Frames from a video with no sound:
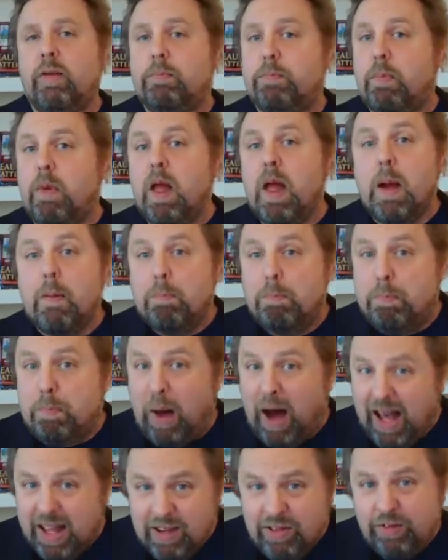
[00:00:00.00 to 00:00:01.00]
enough,
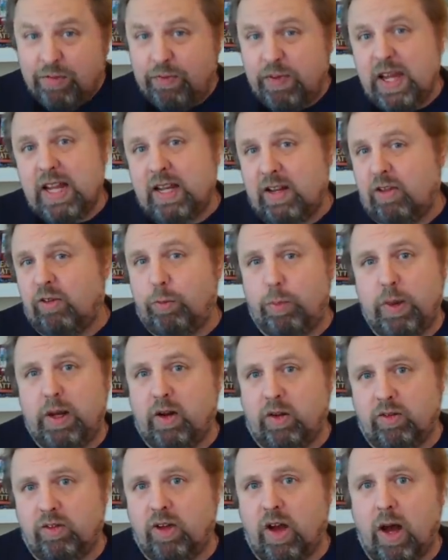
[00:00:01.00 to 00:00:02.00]
BuzzFeed has
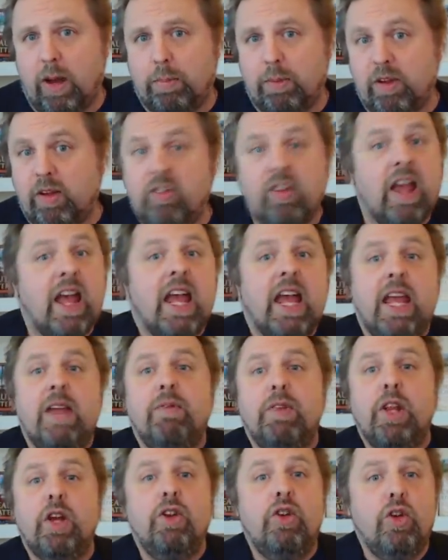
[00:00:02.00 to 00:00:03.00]
been on top of this.
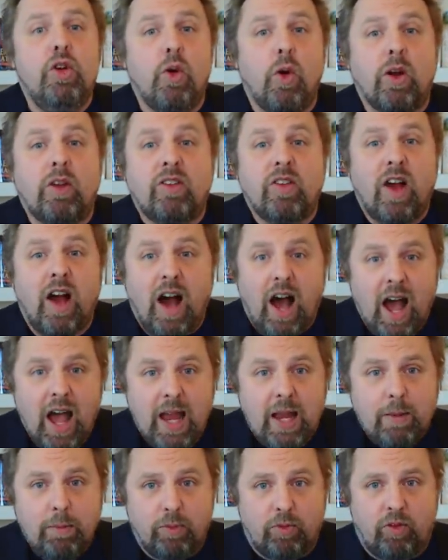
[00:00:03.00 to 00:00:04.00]
Even the New York
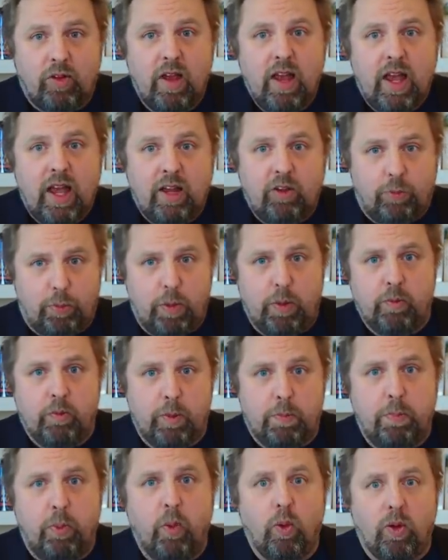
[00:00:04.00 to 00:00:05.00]
Times has been
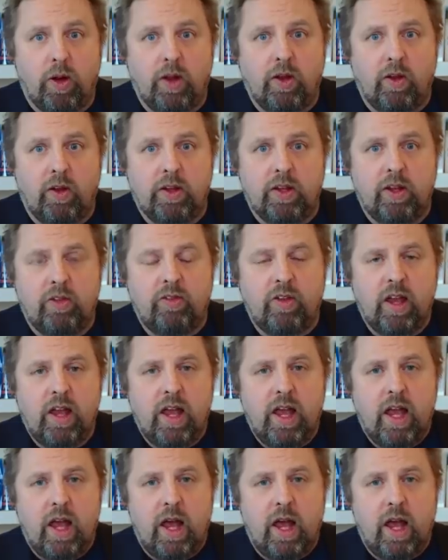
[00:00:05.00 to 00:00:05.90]
reporting on this.